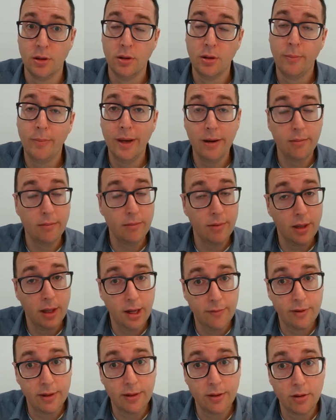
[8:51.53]
But
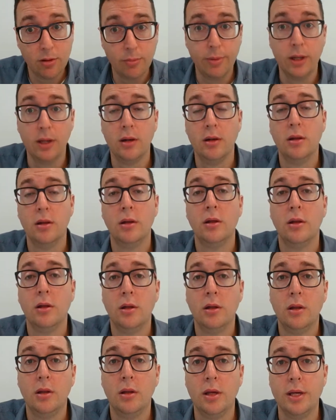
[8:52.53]
every little bit
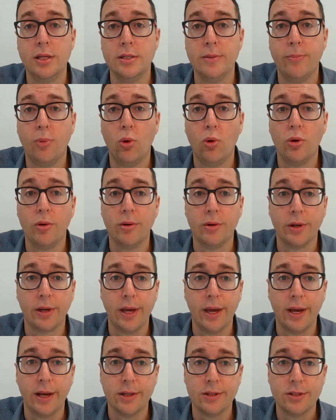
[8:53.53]
is important and
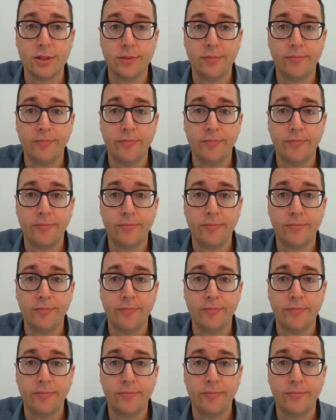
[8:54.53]
counts.